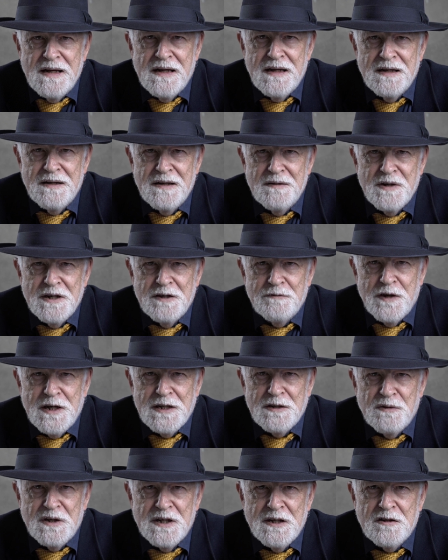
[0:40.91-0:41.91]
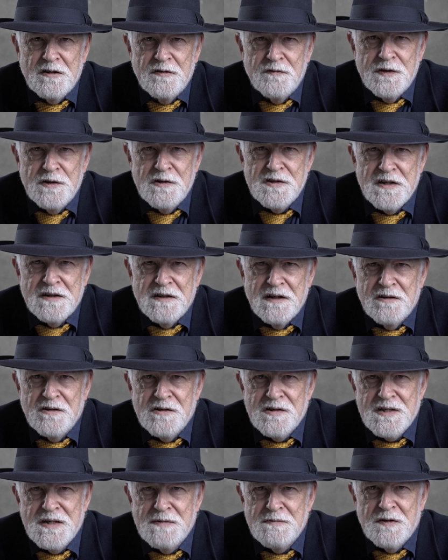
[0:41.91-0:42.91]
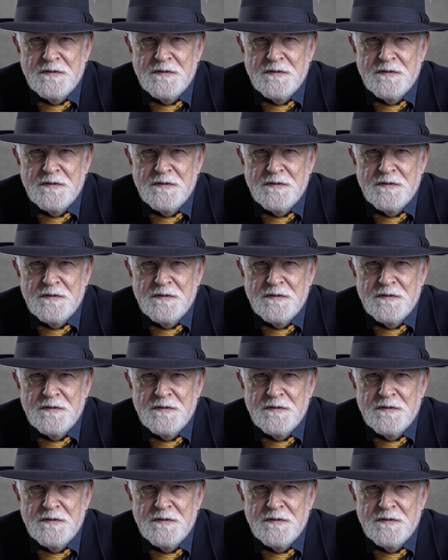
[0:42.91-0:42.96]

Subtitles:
but I found them a little confusing. They don't seem